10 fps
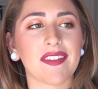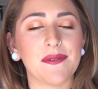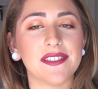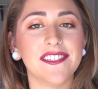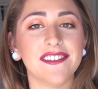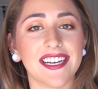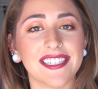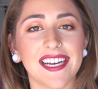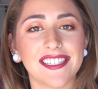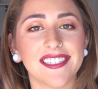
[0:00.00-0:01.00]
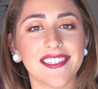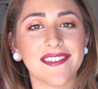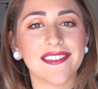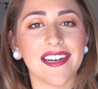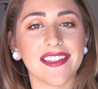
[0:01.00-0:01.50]
once you get a
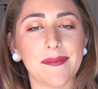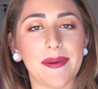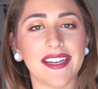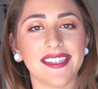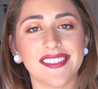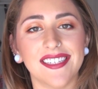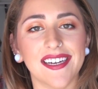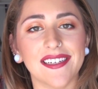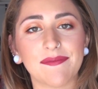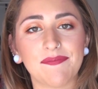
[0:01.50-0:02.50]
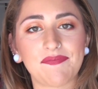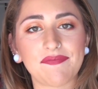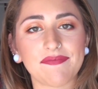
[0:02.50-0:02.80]
tattoo and the pain is done,